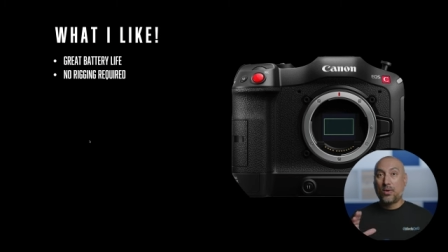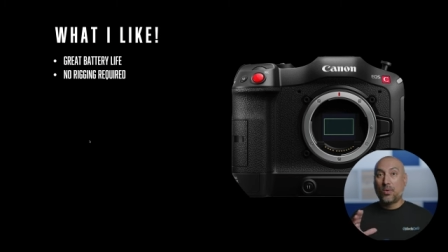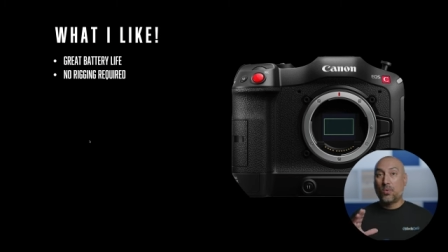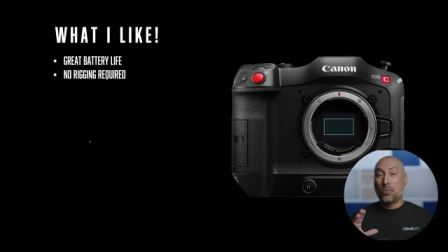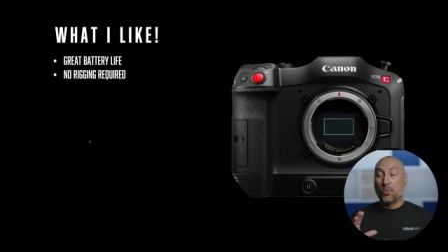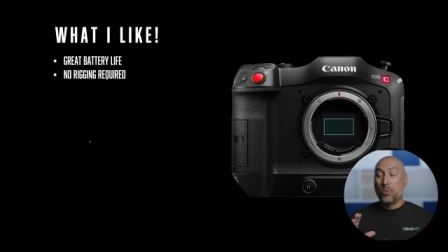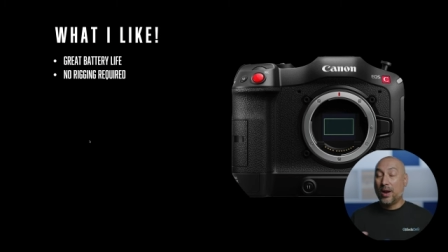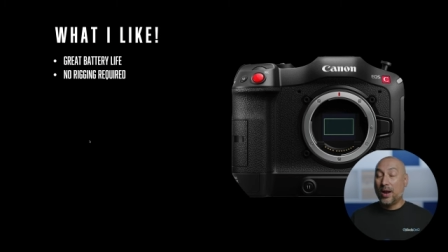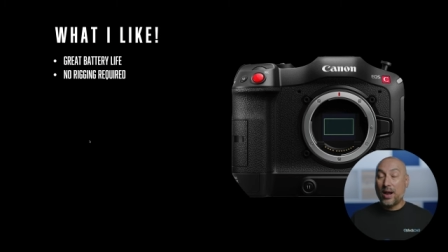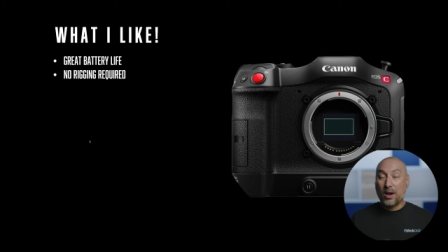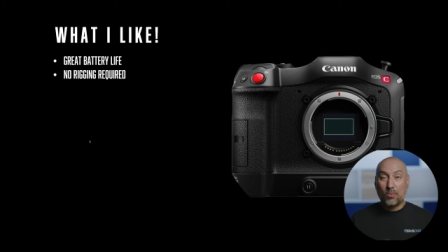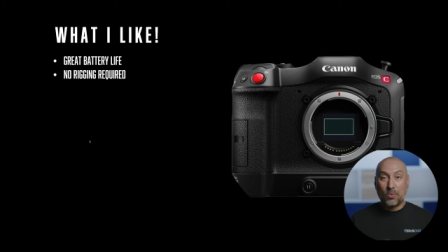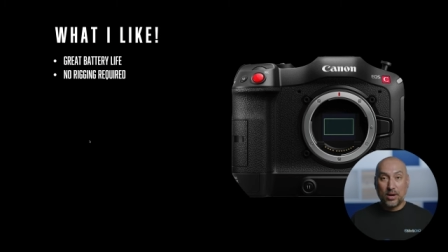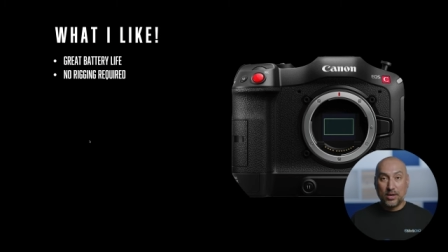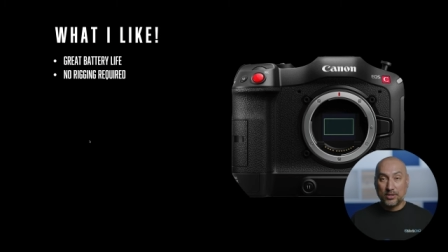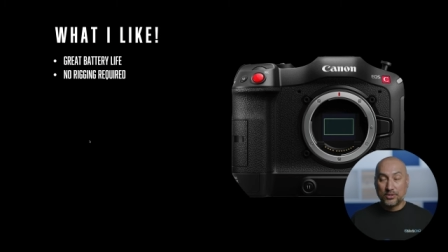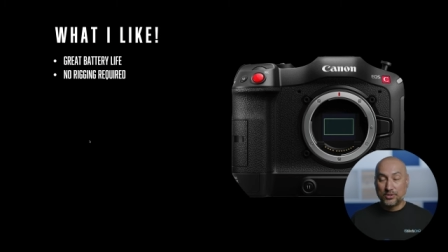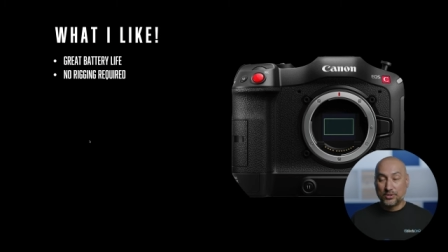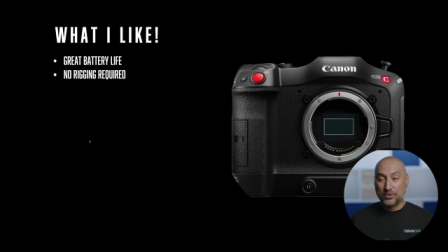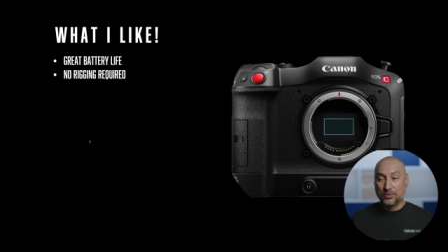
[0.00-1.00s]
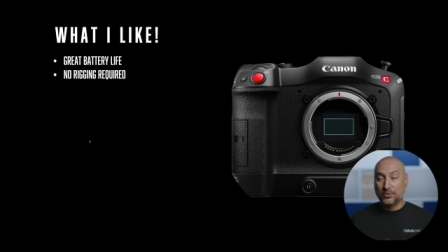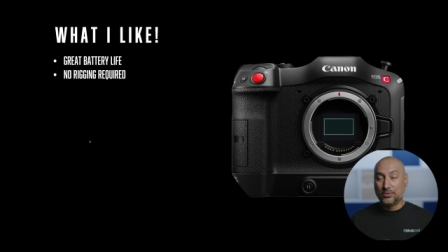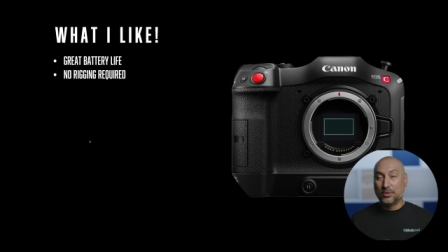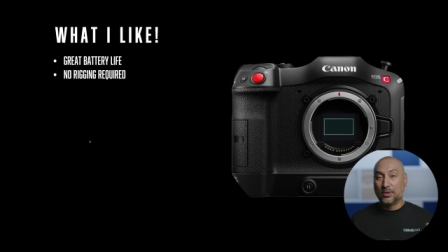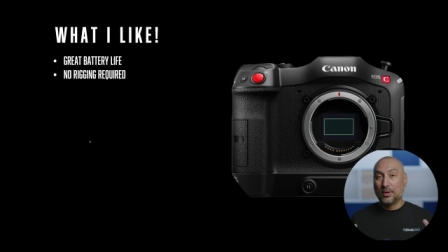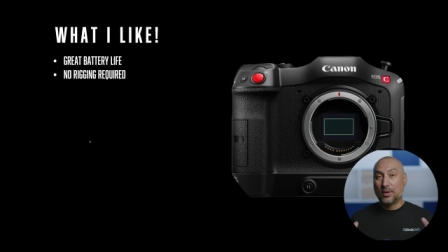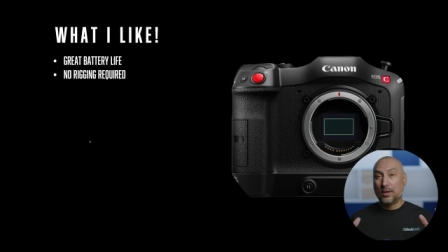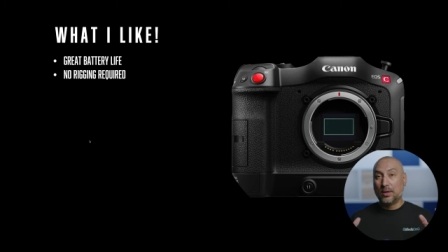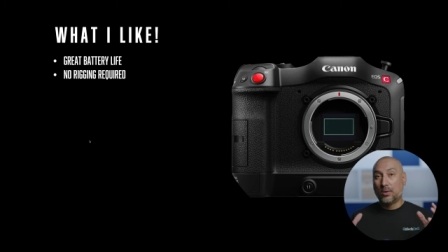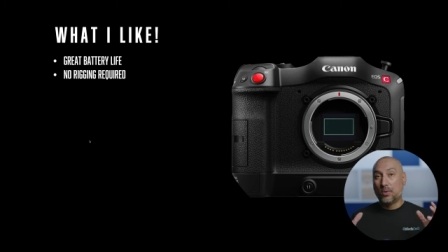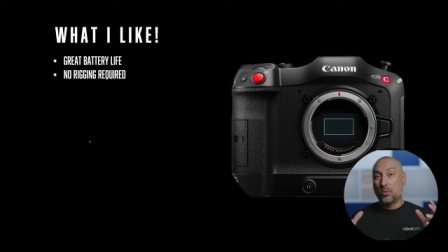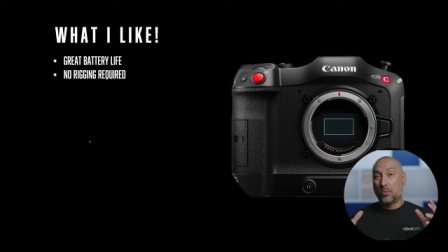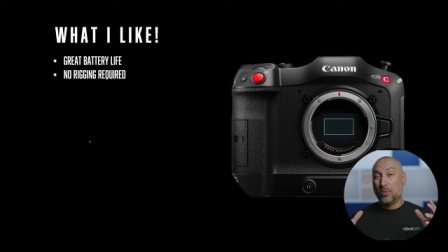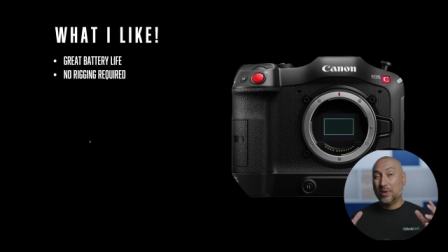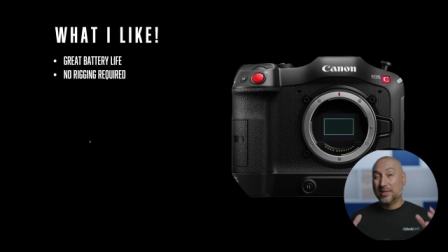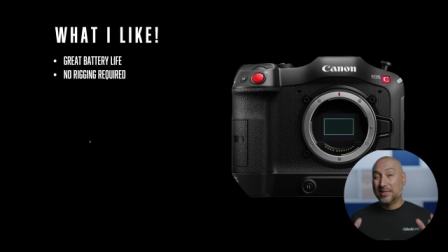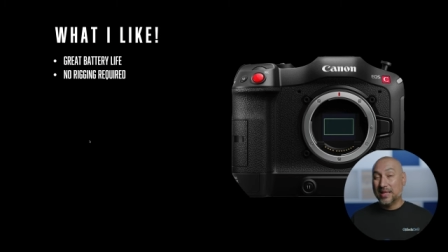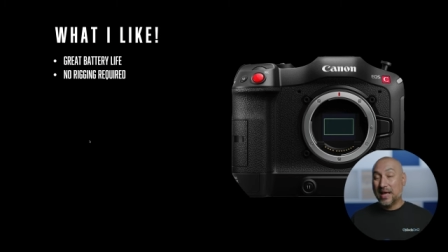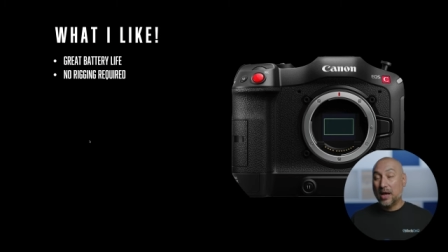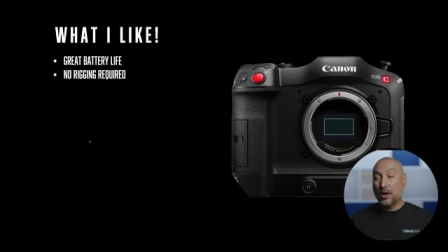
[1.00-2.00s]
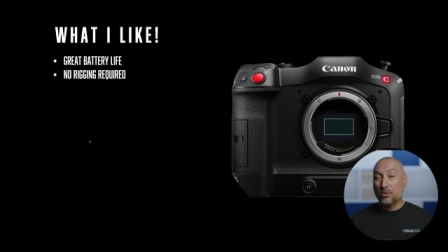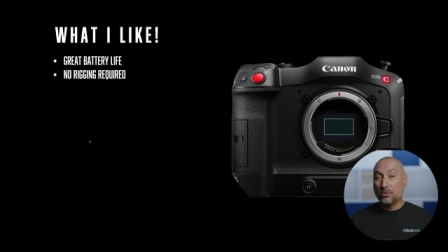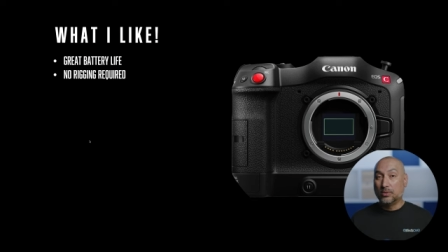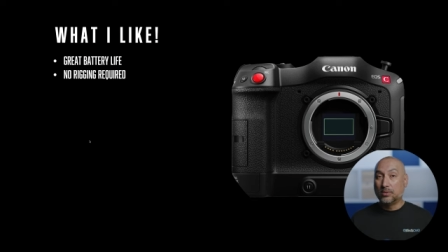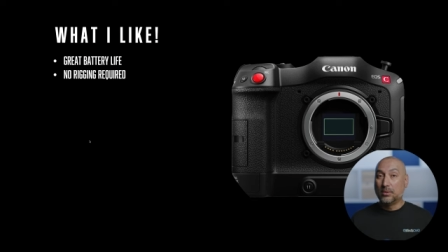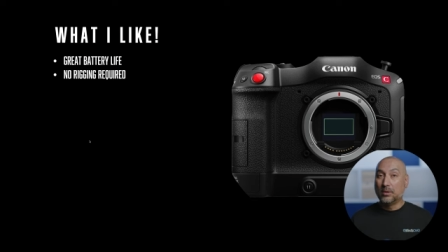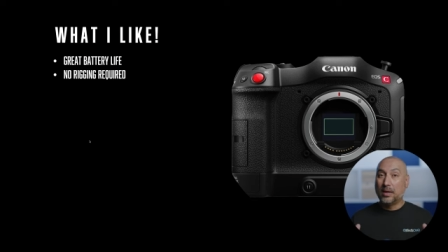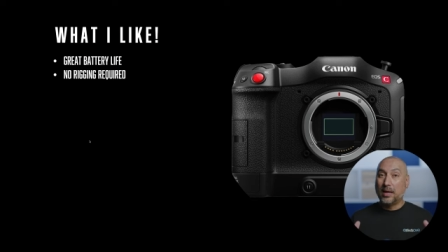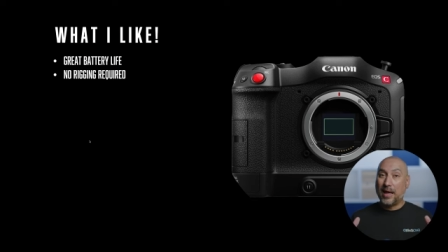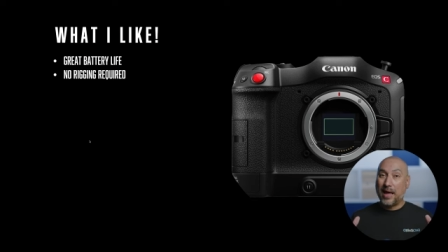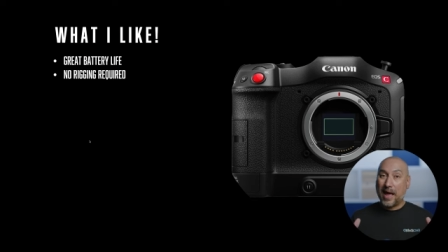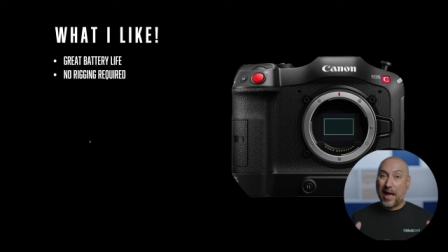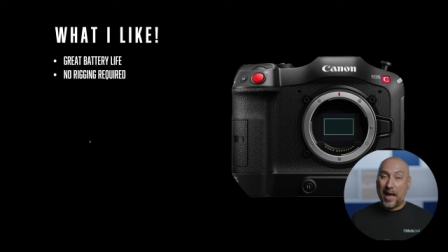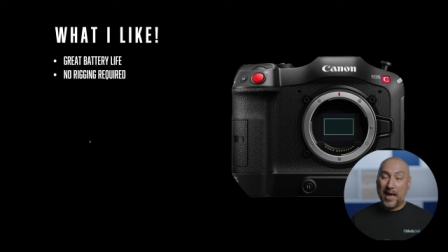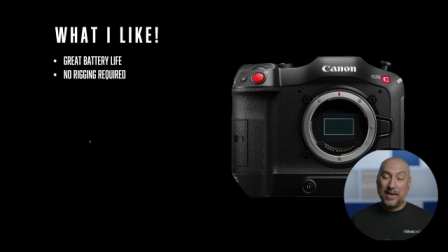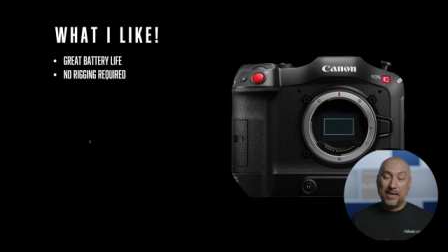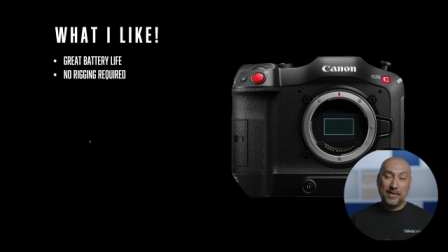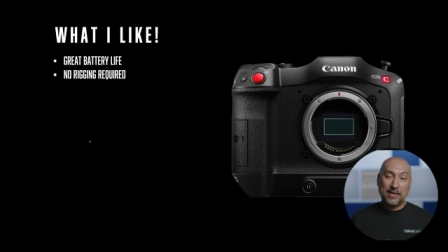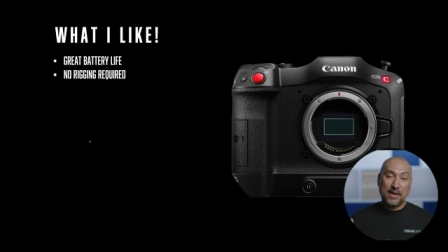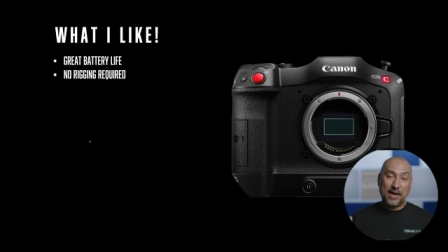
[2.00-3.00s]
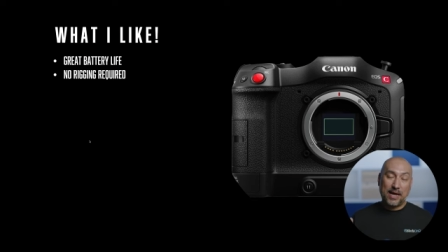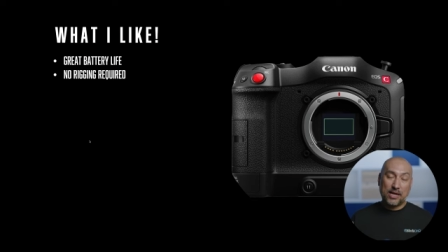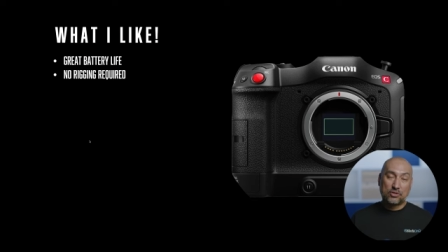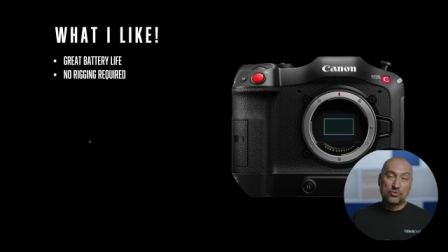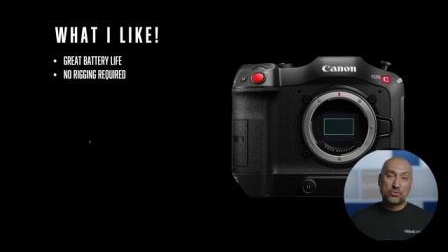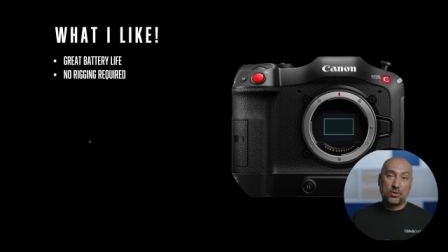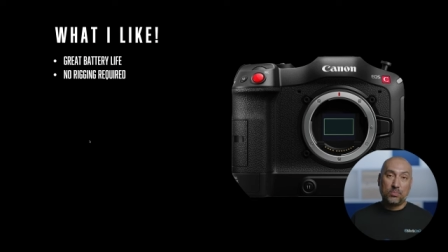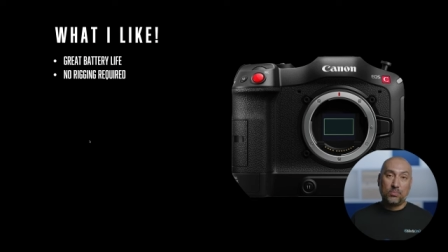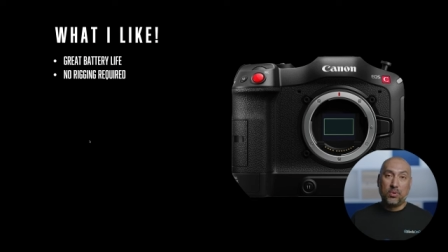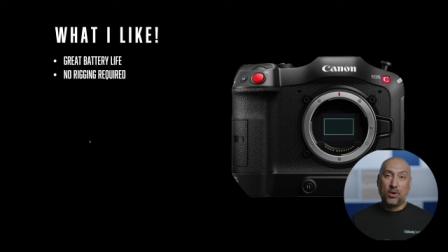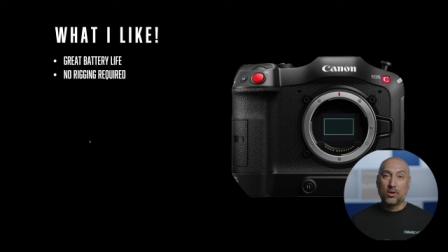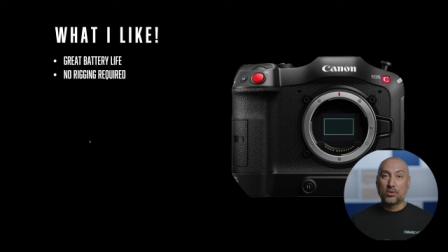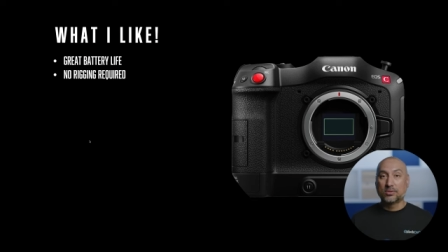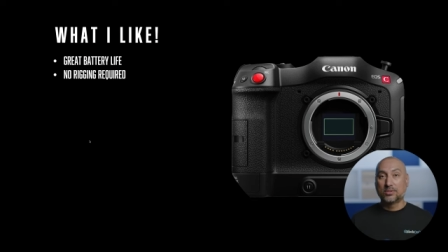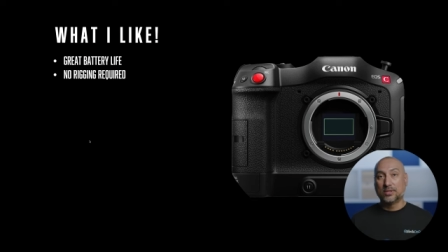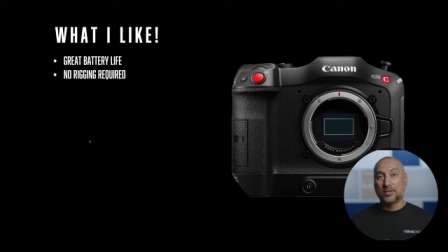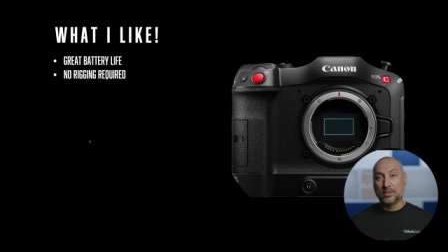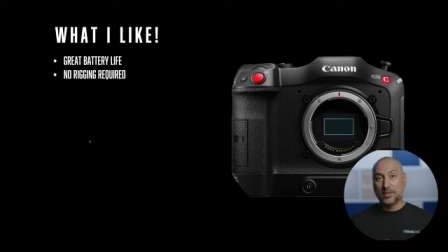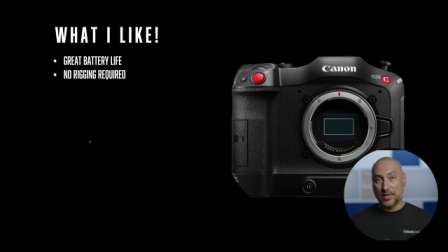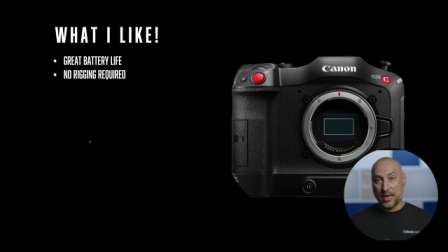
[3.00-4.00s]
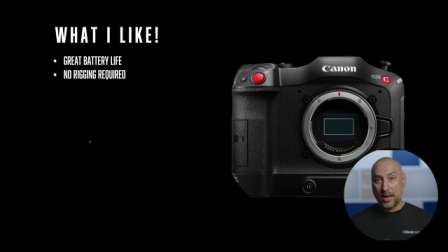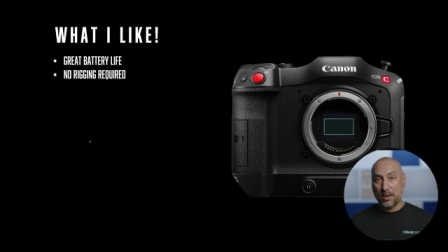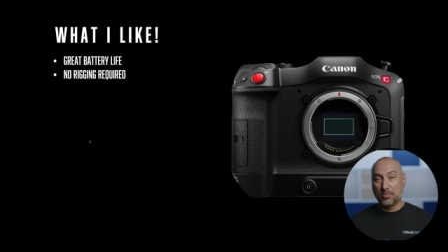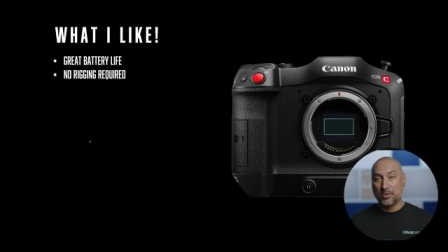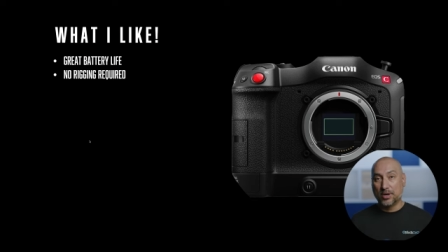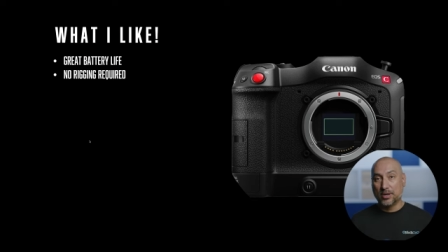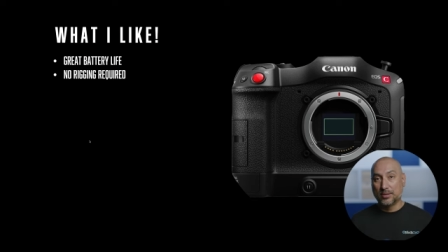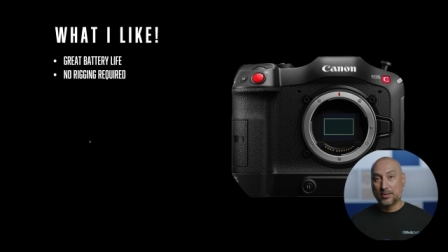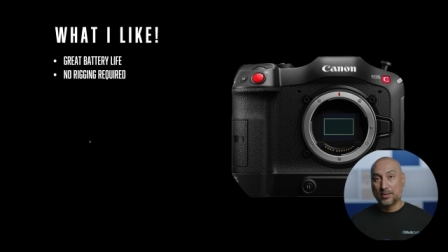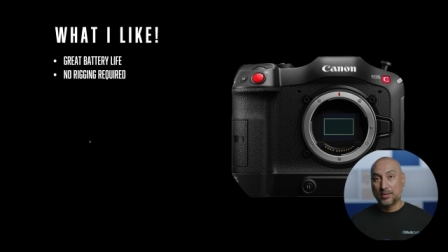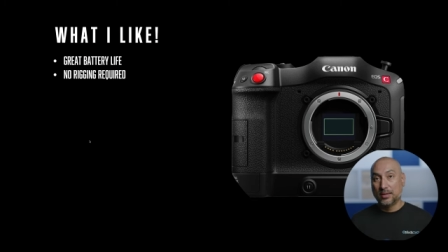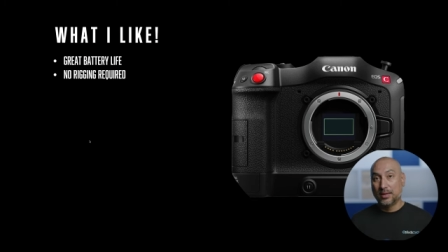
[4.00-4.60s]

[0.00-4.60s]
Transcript: where I want to shoot, without adding extra bulk to the camera.